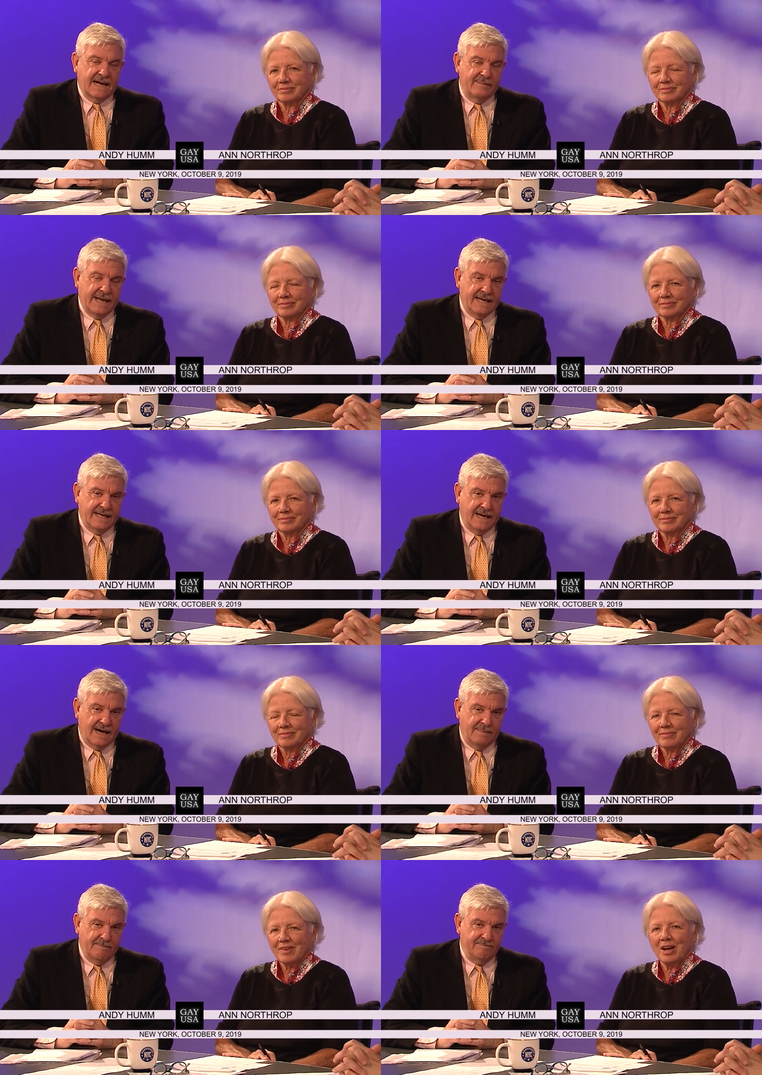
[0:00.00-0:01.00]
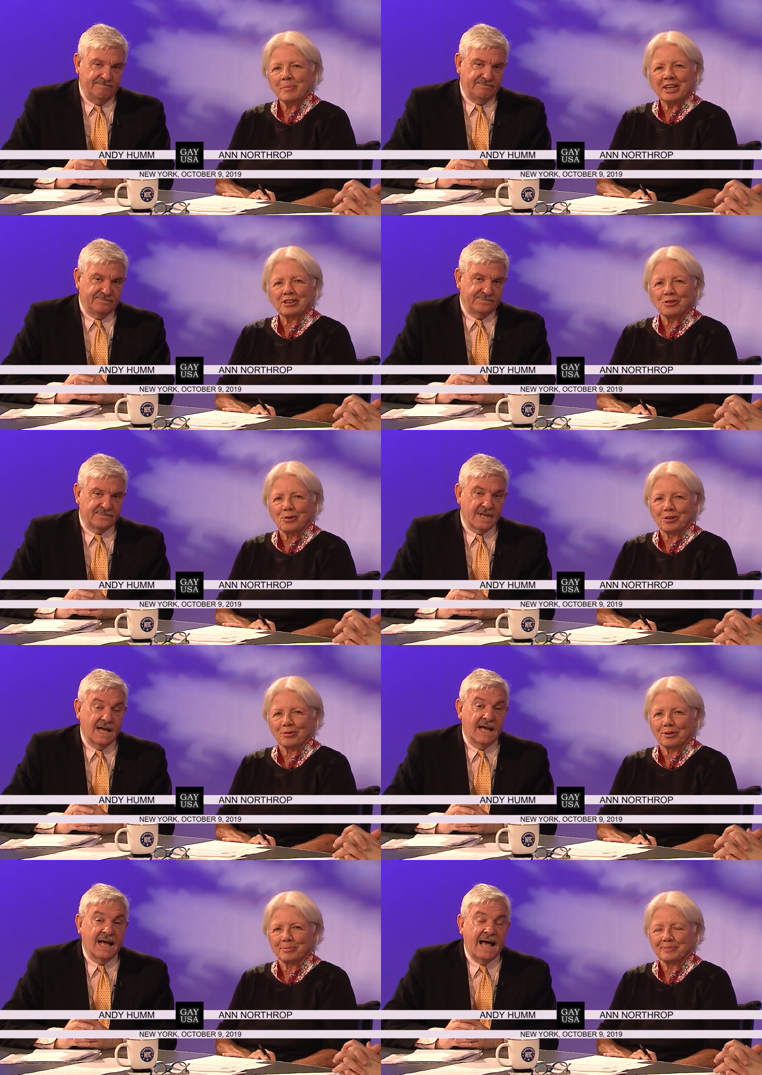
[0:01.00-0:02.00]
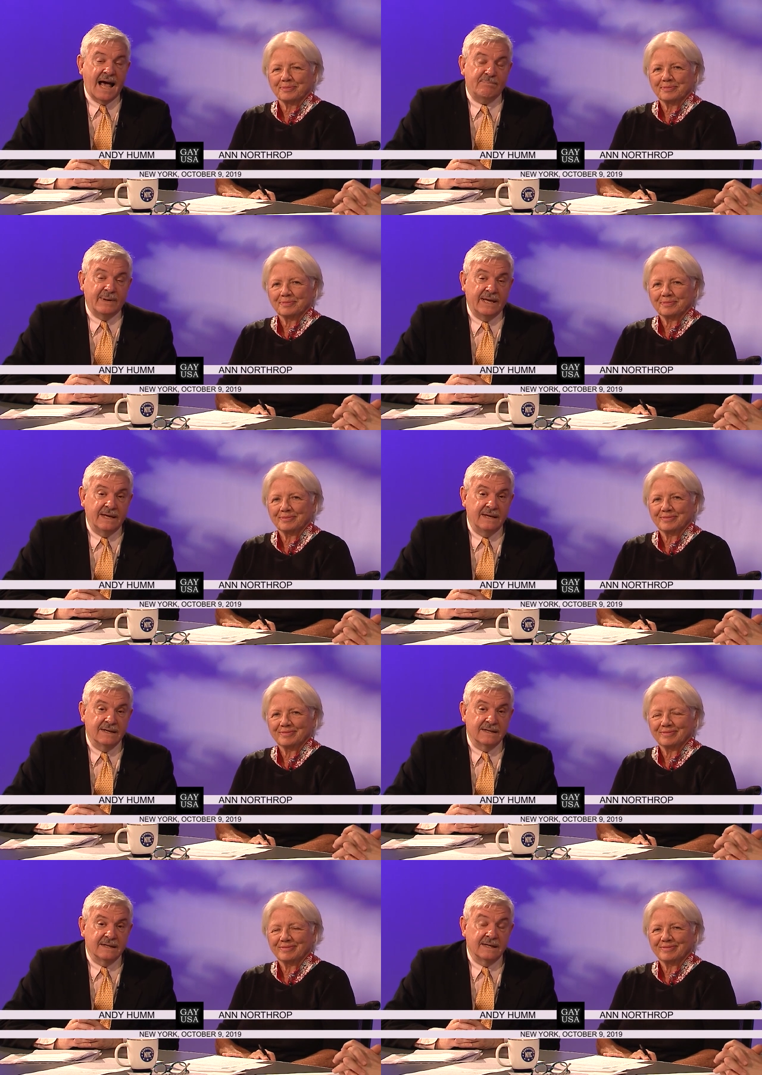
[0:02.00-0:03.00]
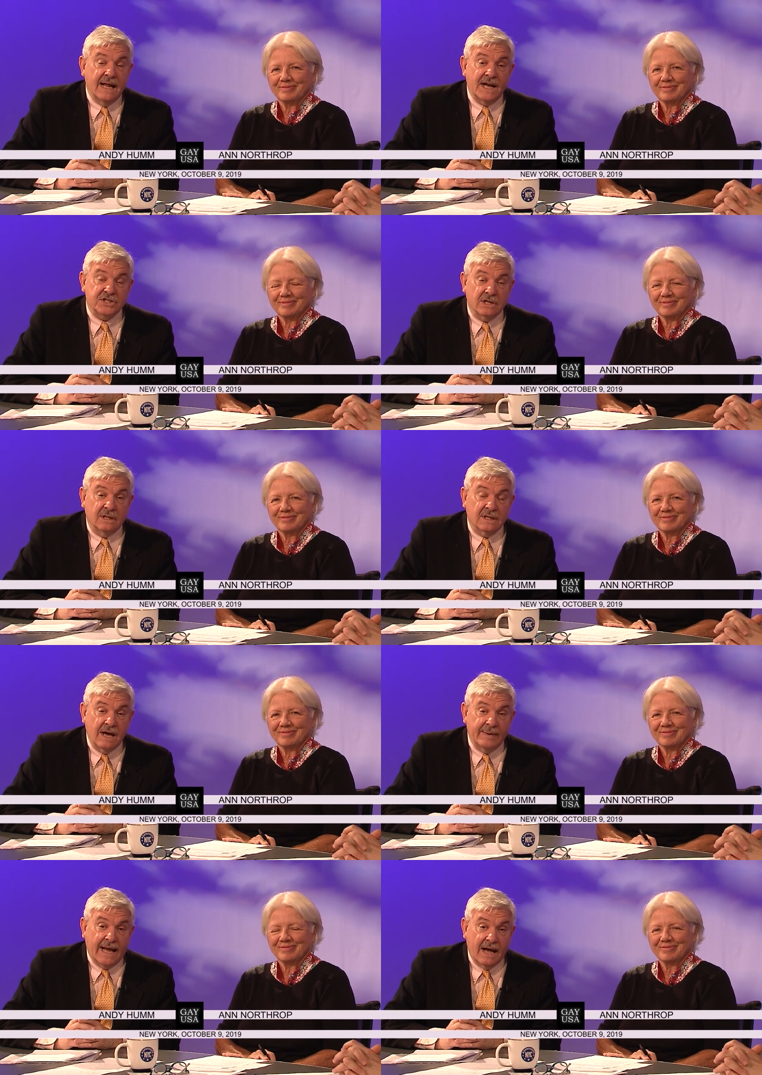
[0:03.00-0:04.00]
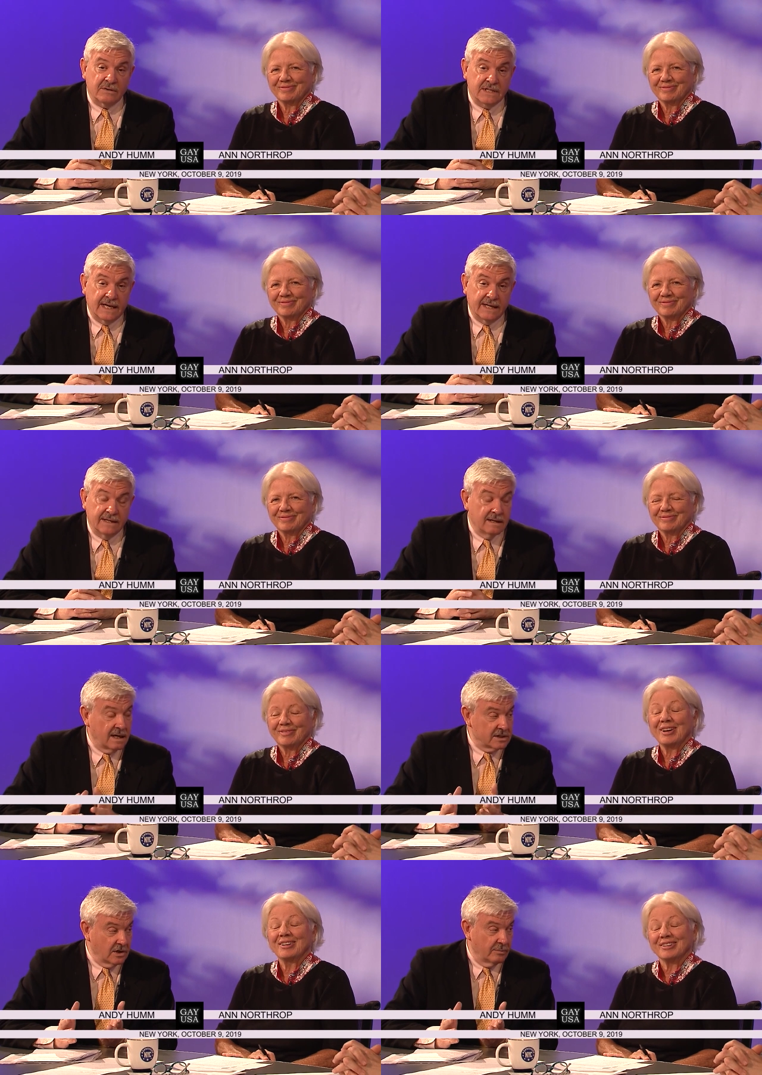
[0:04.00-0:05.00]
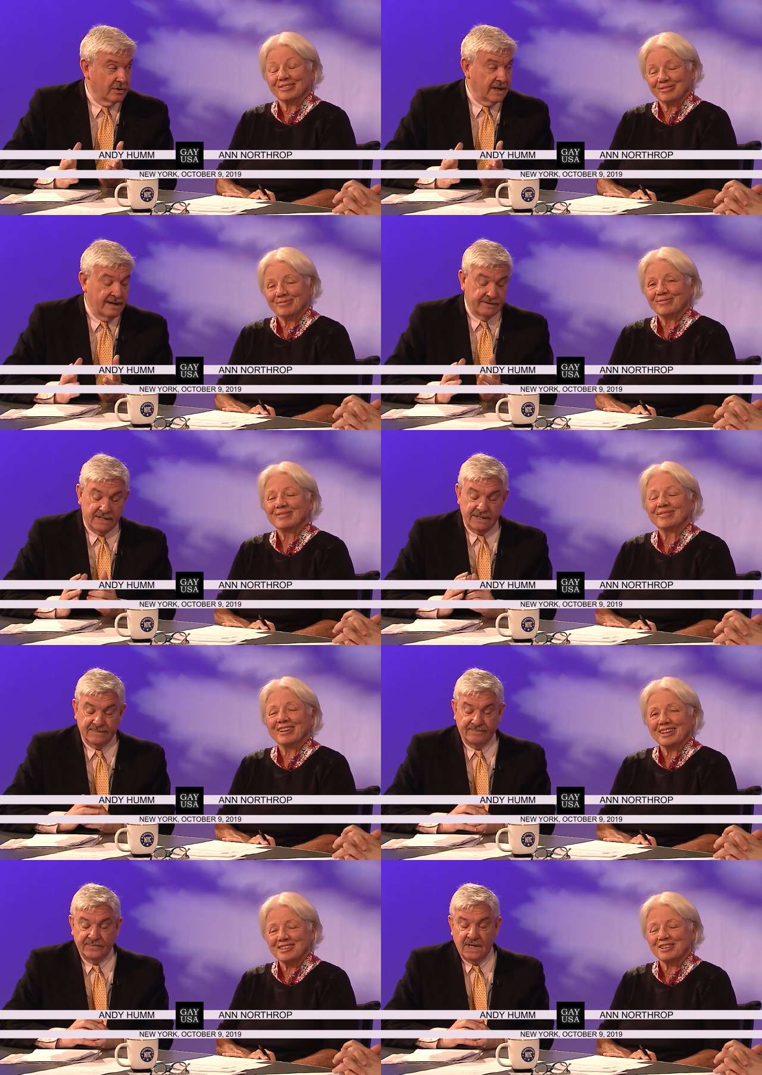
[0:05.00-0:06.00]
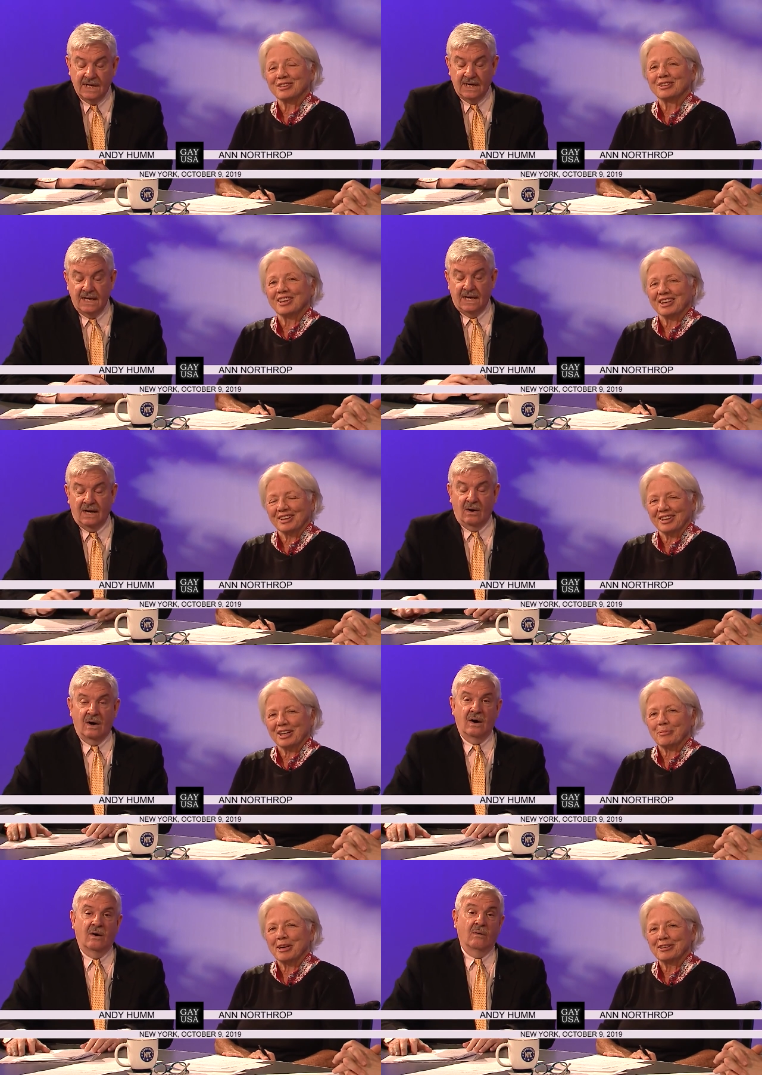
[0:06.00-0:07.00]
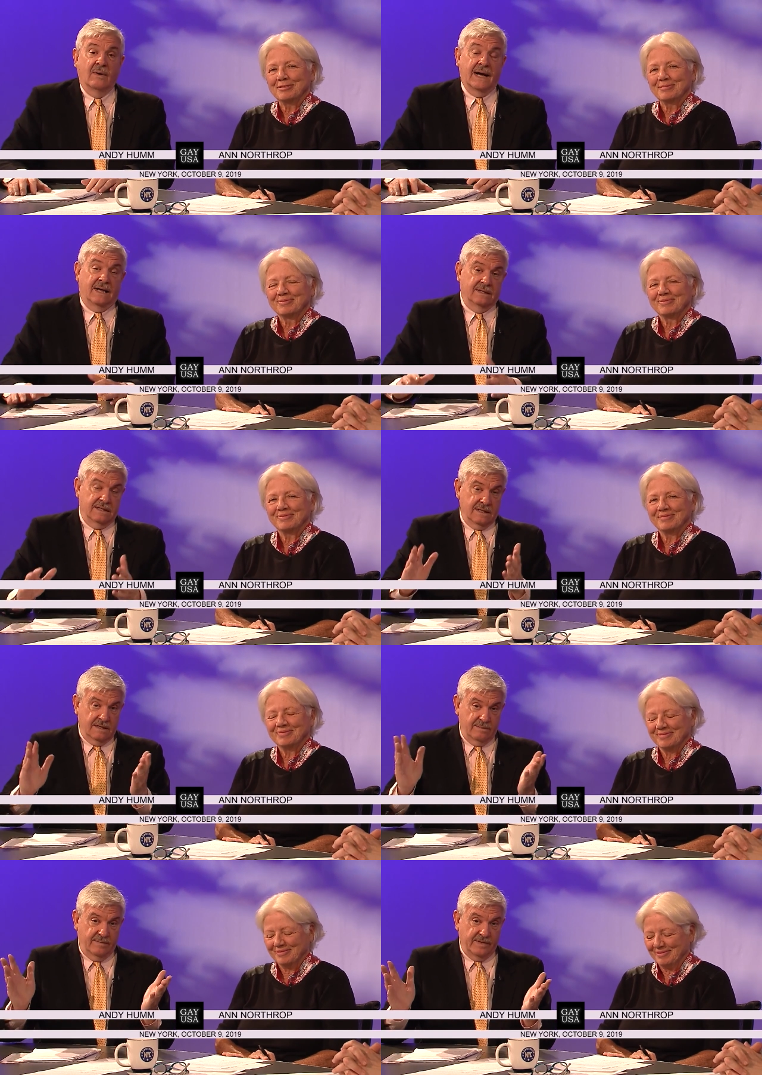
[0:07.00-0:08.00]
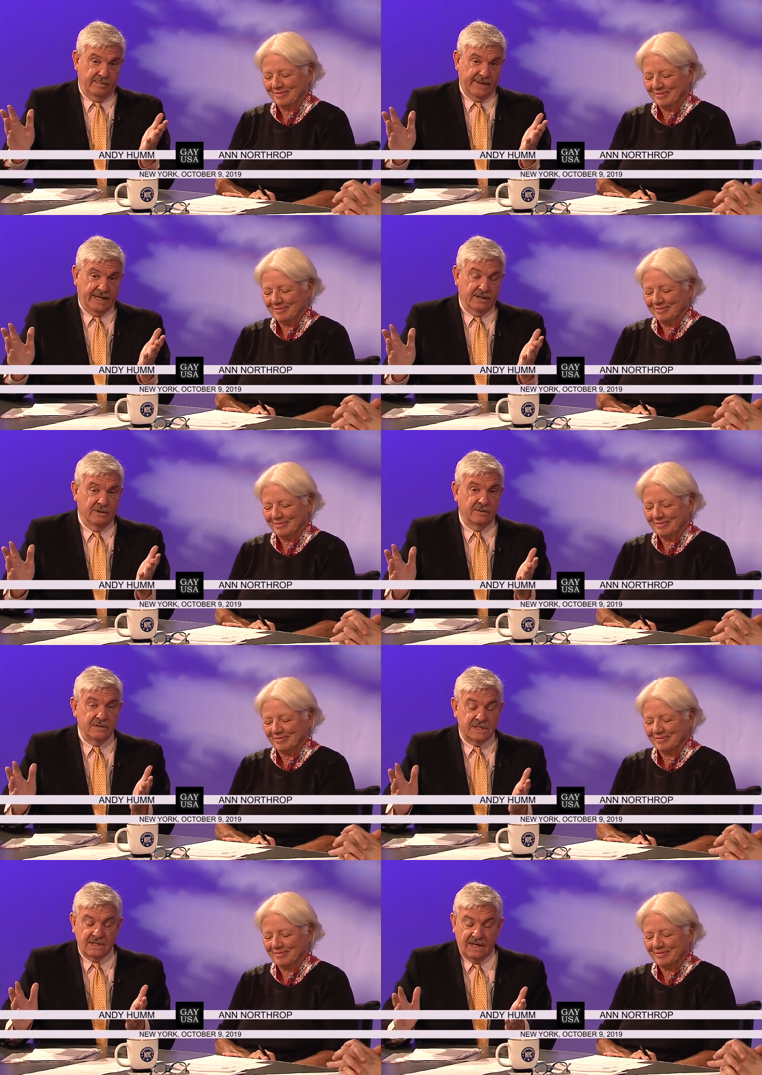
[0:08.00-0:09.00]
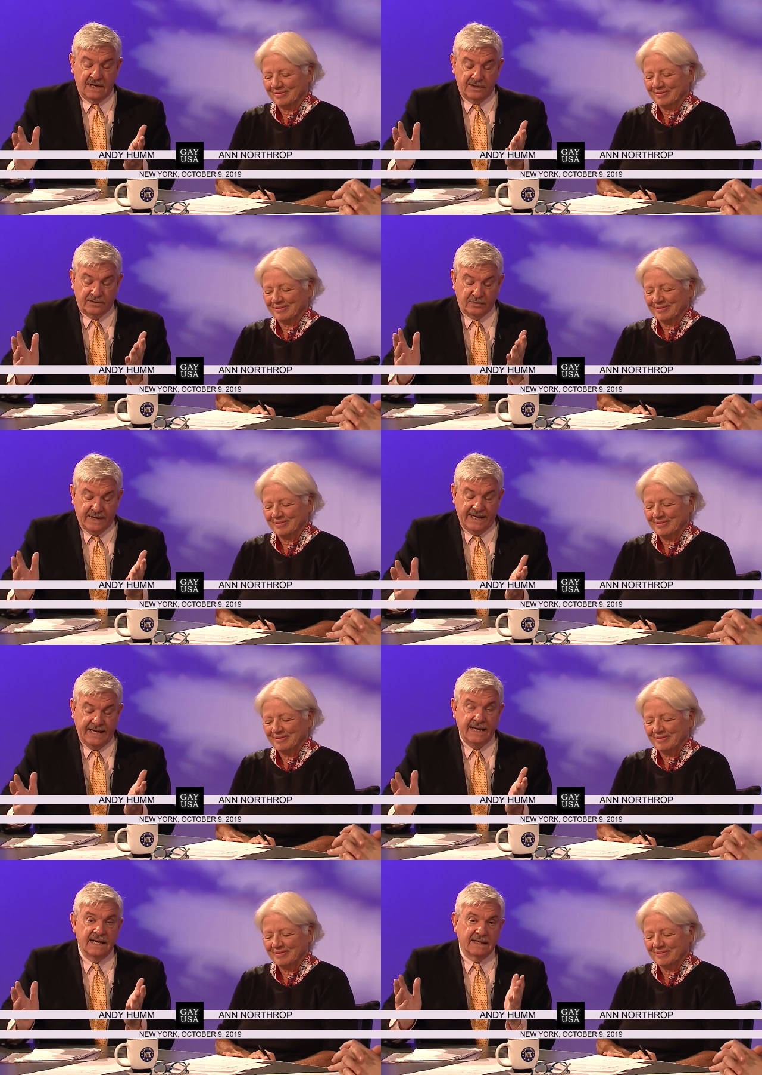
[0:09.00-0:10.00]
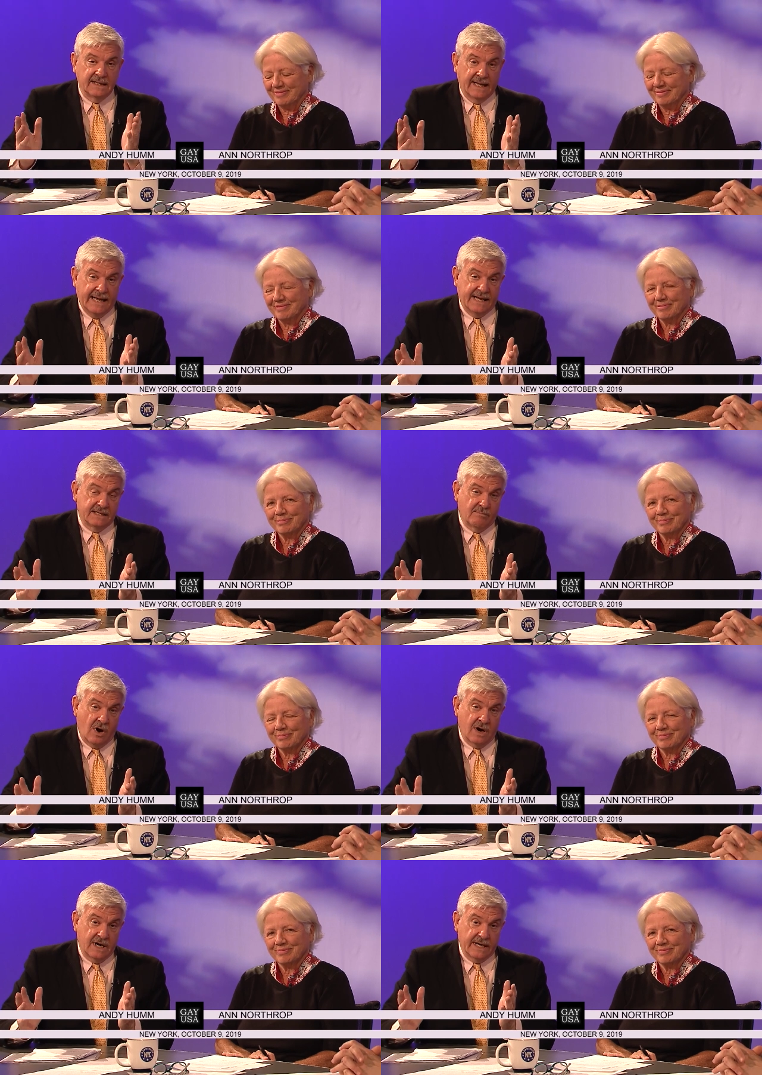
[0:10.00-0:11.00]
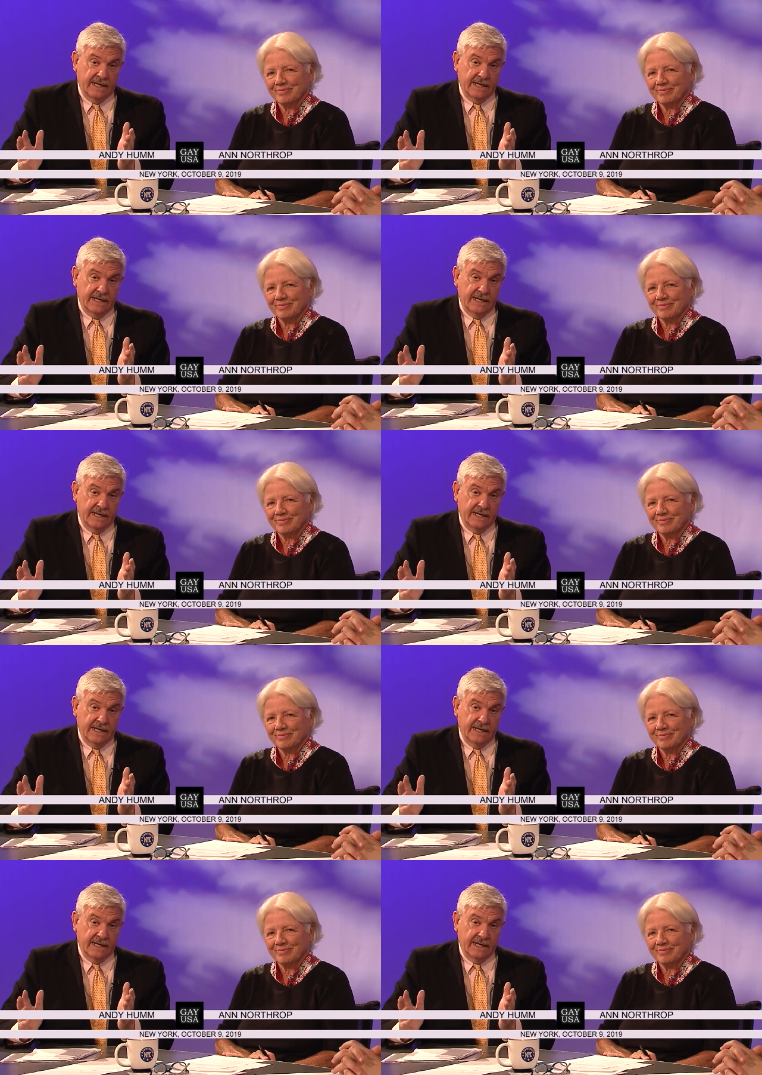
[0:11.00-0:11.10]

Speaker 1: I'm Andy Humm. I'm Ann Northrop. Happy National Coming Out Day, October oh, 11th.
Speaker 2: That's a good thing to think about.
Speaker 1: Well, the big news uh, three landmark